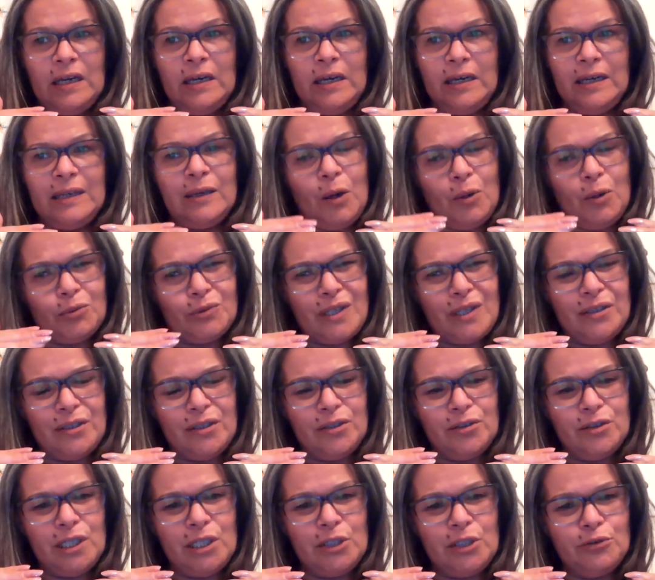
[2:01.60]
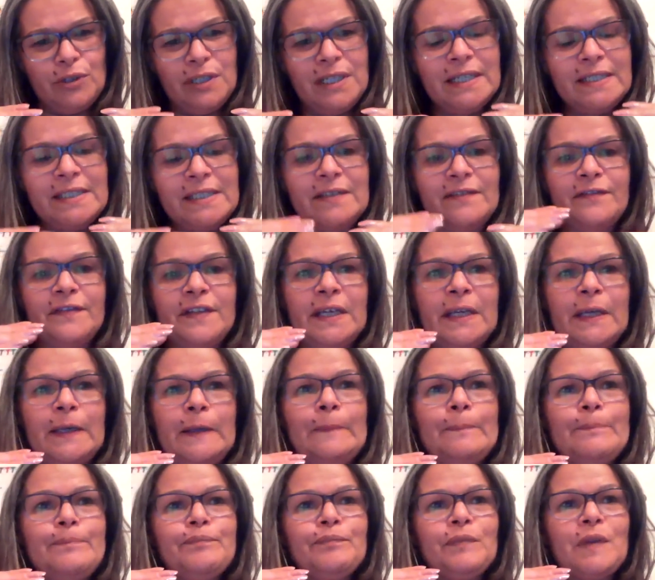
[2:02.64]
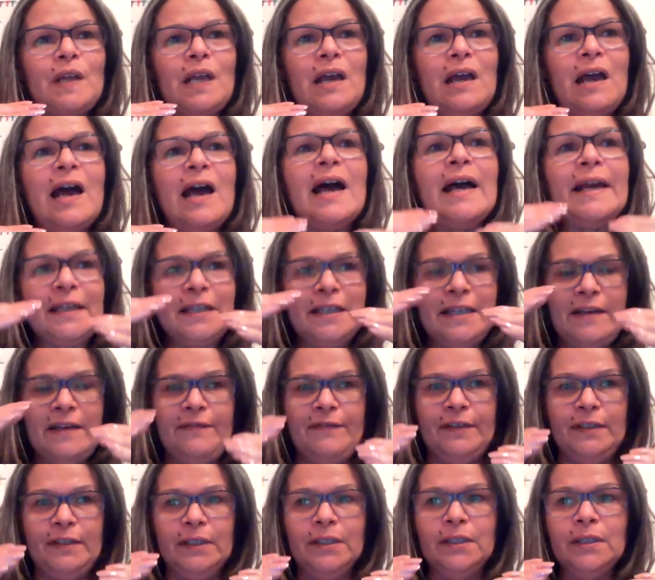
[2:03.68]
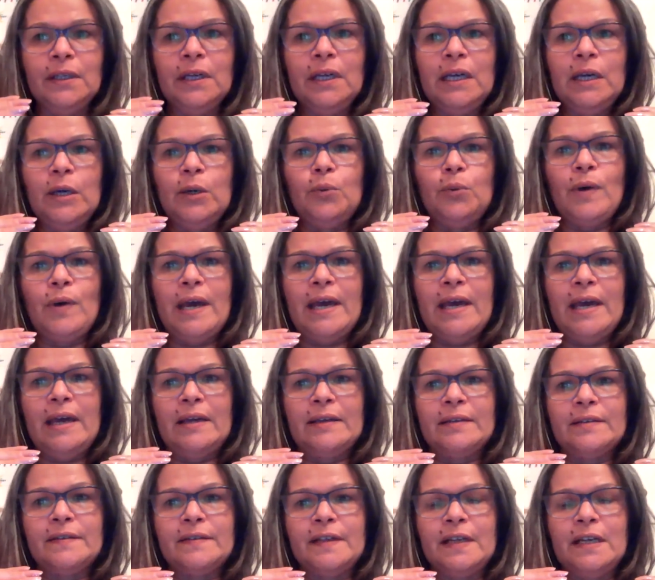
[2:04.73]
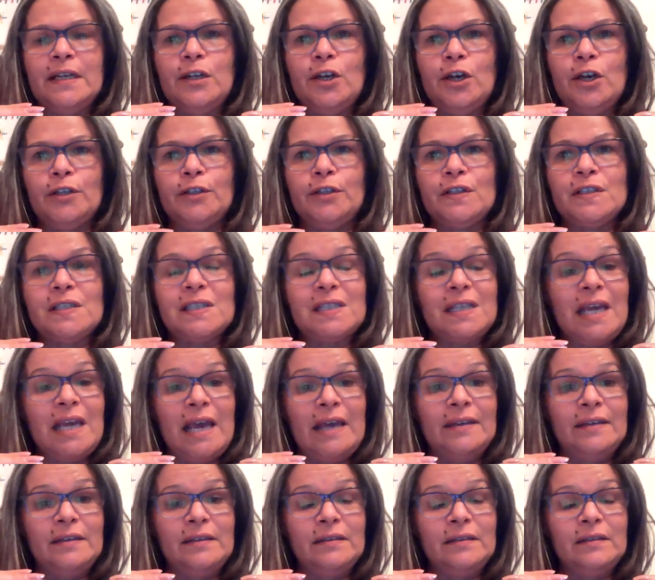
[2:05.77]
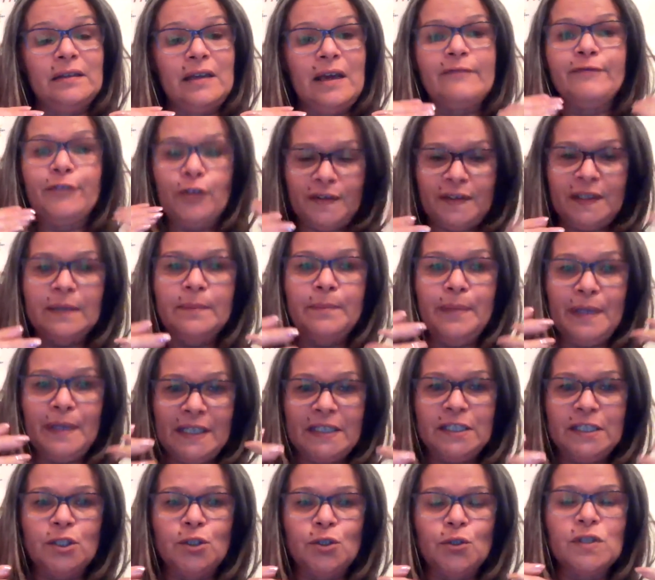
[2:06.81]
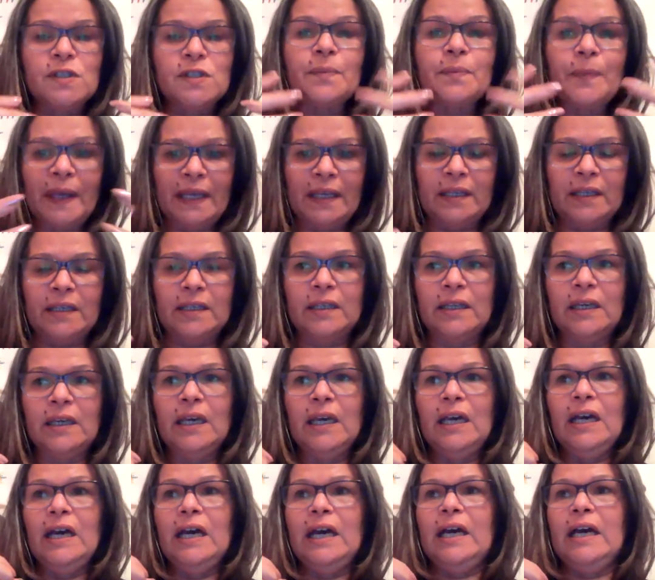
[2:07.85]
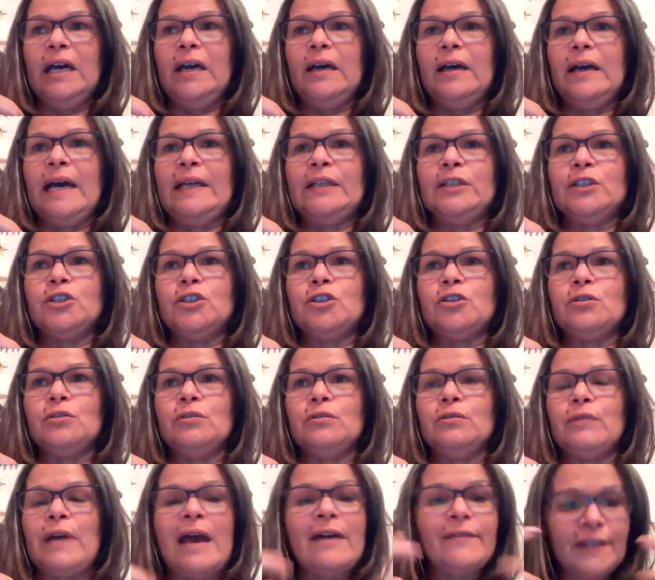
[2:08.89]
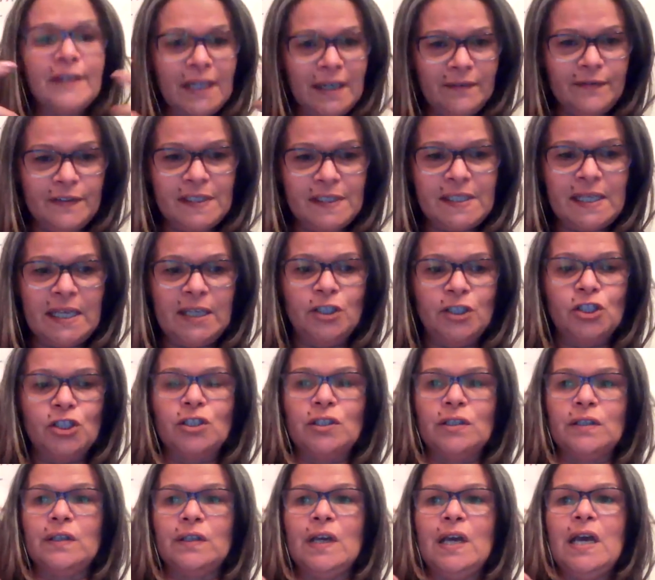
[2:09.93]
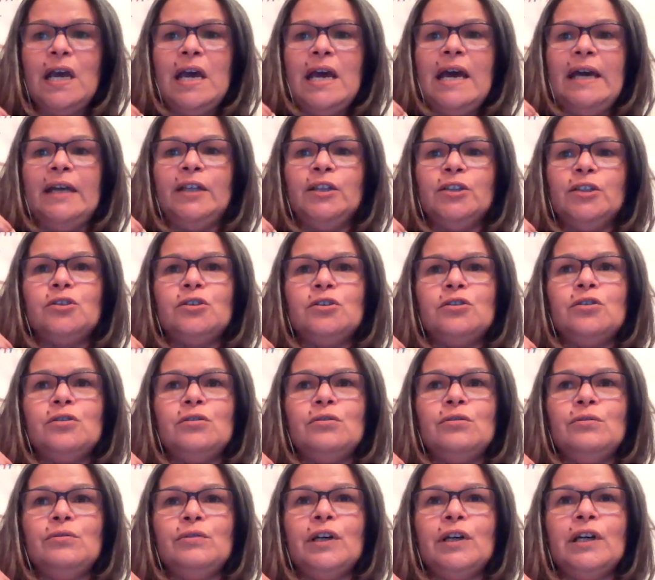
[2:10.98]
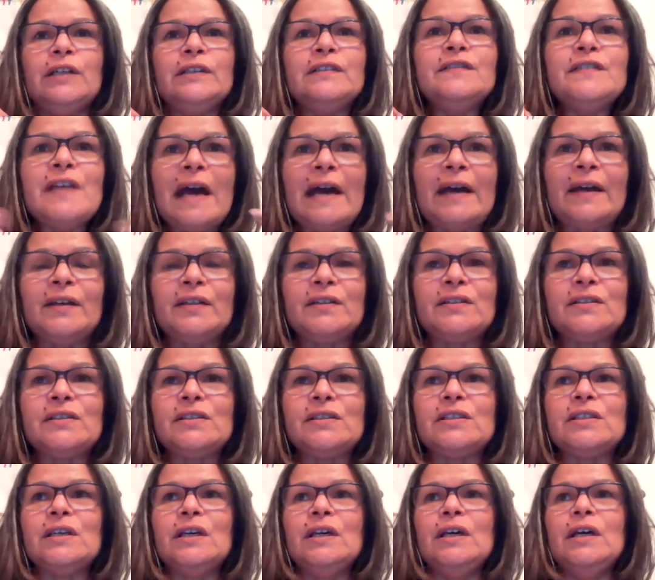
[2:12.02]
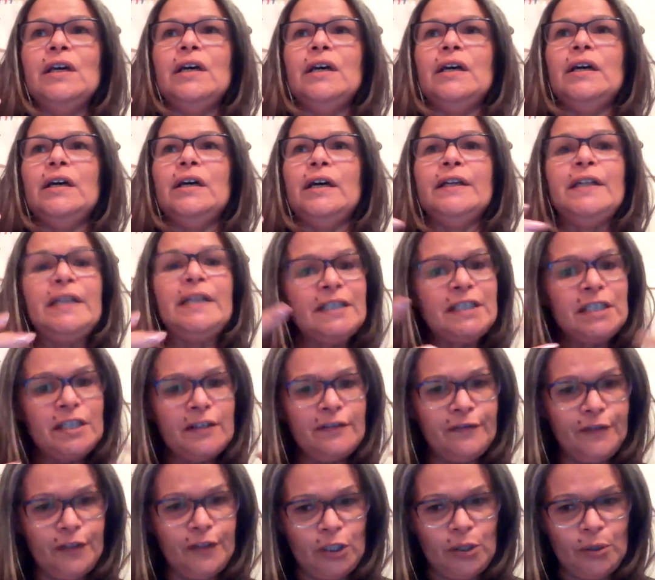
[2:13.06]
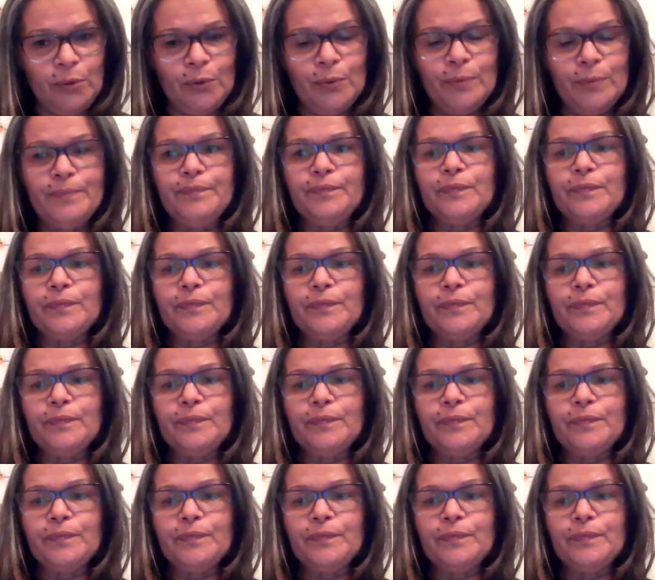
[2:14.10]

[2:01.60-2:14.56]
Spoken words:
or a relatively higher level where the learners have got the ability to speak and to have a conversation and to conduct an interview